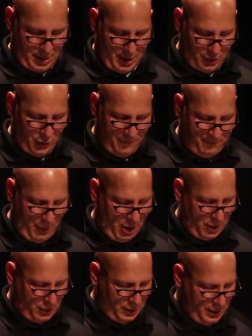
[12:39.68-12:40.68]
a
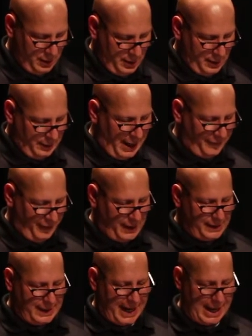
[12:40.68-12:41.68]
goofball, laughing
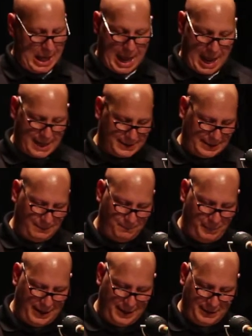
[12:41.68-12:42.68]
in class
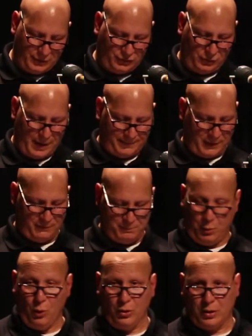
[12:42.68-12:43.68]
and being
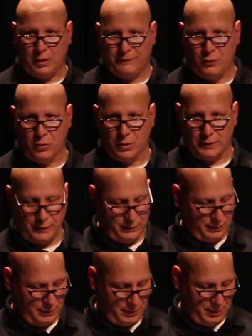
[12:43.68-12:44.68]
disruptive, bored, of course.
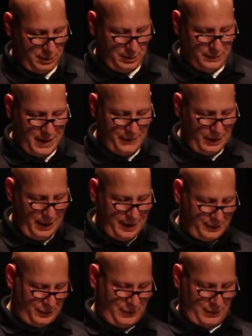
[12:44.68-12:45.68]

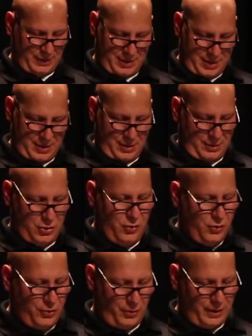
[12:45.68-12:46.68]
Nonetheless, you
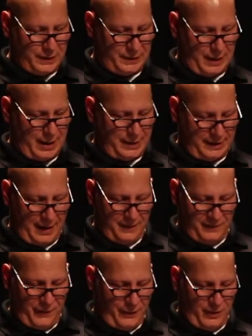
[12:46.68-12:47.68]
who criticize,
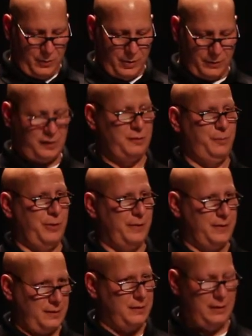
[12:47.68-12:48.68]
I'm very well
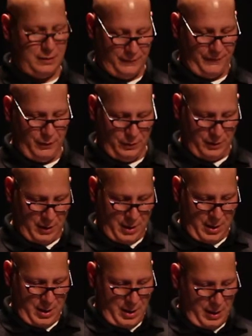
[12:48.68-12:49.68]
experienced in this field
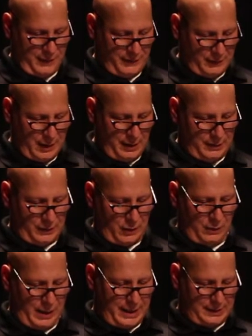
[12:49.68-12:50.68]
of study,
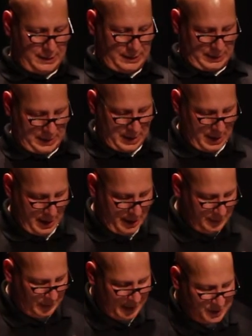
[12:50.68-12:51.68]
so let's,
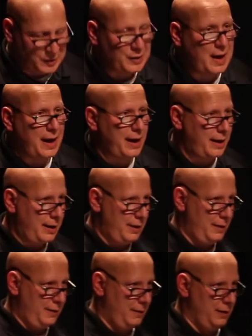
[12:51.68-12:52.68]
as they say,
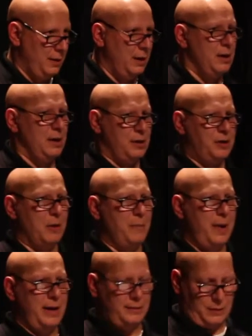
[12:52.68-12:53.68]

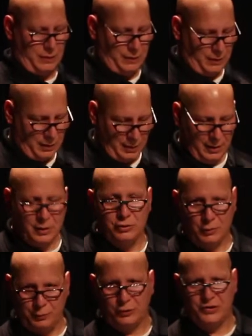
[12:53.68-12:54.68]
commence
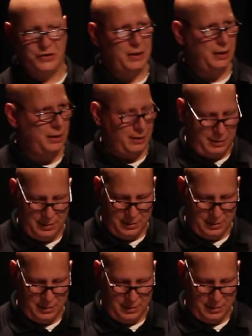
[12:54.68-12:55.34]
to proceed.